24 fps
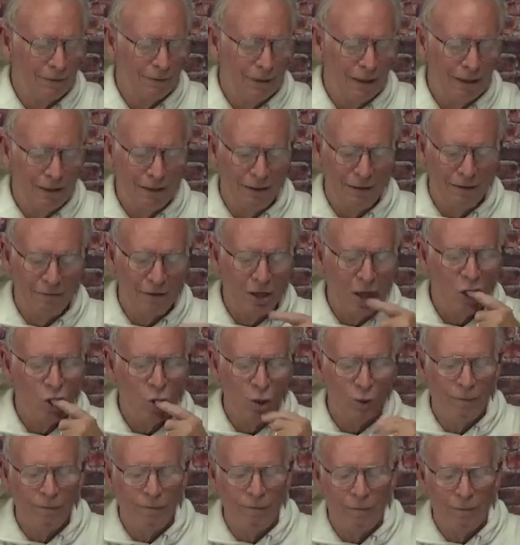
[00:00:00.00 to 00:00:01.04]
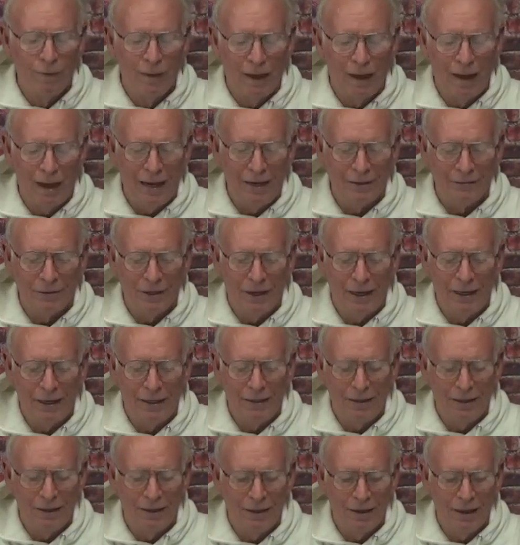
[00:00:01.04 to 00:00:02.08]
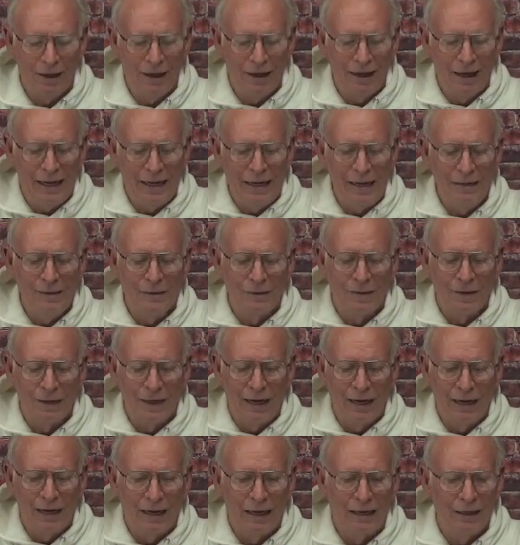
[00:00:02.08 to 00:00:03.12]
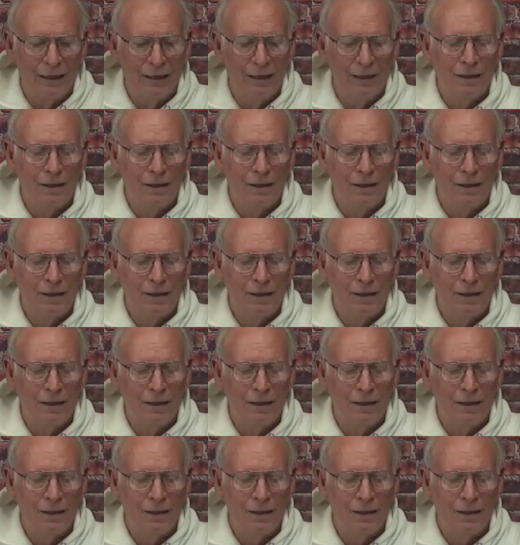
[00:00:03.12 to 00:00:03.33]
that has an eagle in it,